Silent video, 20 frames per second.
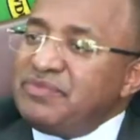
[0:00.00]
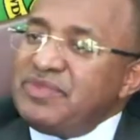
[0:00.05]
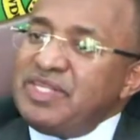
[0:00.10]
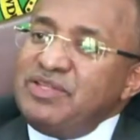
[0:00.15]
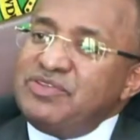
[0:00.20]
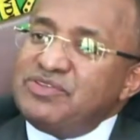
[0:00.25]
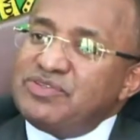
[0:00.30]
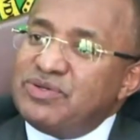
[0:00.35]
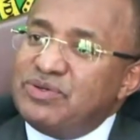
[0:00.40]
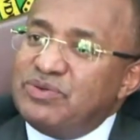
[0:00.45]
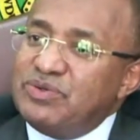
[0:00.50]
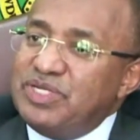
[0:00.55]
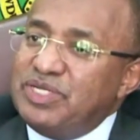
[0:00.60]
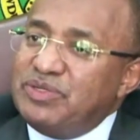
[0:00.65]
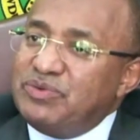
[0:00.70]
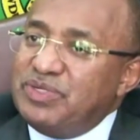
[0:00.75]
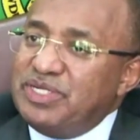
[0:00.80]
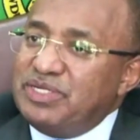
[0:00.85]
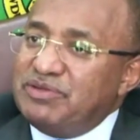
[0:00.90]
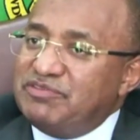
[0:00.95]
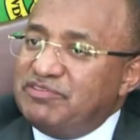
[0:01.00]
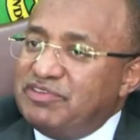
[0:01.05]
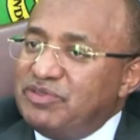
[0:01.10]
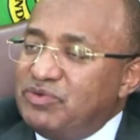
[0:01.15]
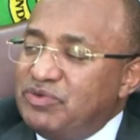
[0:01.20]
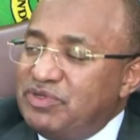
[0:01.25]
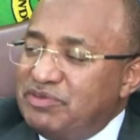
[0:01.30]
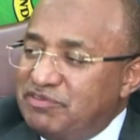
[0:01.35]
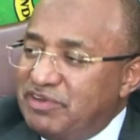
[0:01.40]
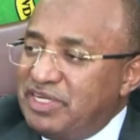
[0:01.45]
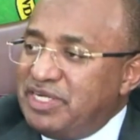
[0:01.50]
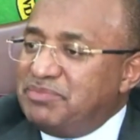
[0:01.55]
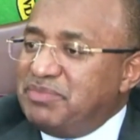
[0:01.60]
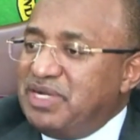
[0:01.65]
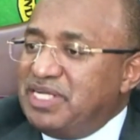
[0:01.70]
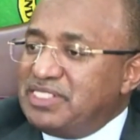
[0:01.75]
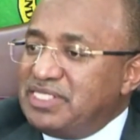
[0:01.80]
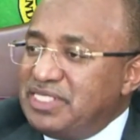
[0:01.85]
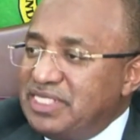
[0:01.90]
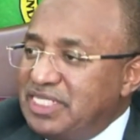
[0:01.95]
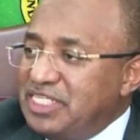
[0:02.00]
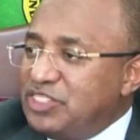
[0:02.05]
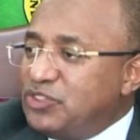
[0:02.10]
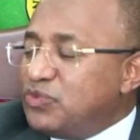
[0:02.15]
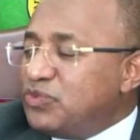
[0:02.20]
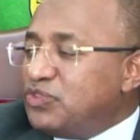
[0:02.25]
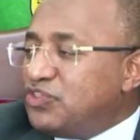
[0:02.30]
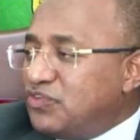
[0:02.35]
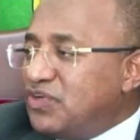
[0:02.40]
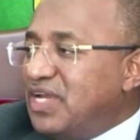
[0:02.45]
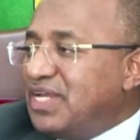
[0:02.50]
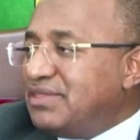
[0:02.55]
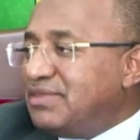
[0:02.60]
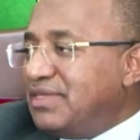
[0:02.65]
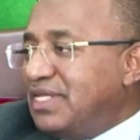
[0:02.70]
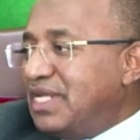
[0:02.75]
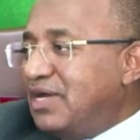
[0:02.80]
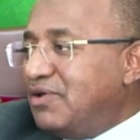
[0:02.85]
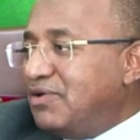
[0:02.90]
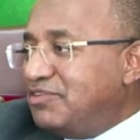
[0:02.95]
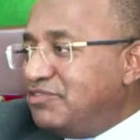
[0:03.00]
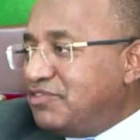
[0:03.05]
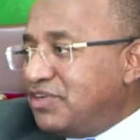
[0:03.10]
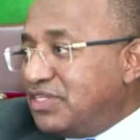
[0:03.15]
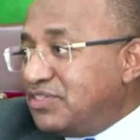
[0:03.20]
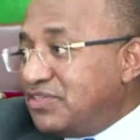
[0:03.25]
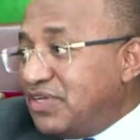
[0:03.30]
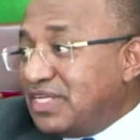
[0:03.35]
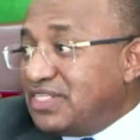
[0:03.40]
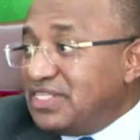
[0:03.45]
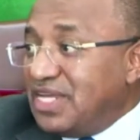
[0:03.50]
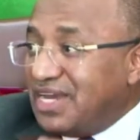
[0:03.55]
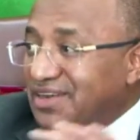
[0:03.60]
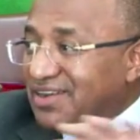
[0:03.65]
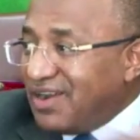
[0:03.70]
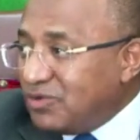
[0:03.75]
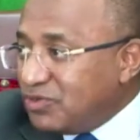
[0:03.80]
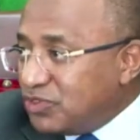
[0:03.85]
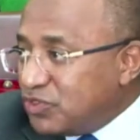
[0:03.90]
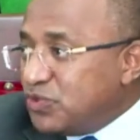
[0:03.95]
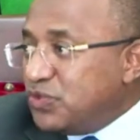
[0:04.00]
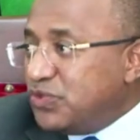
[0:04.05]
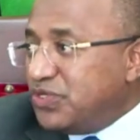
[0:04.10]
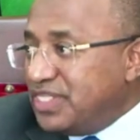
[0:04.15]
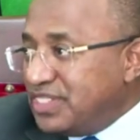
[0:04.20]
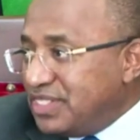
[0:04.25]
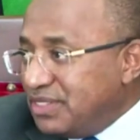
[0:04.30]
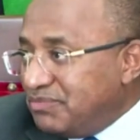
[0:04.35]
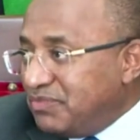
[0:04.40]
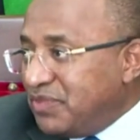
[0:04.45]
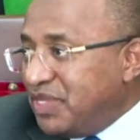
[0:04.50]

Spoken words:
So we very much need to strengthen our infrastructure around tourism,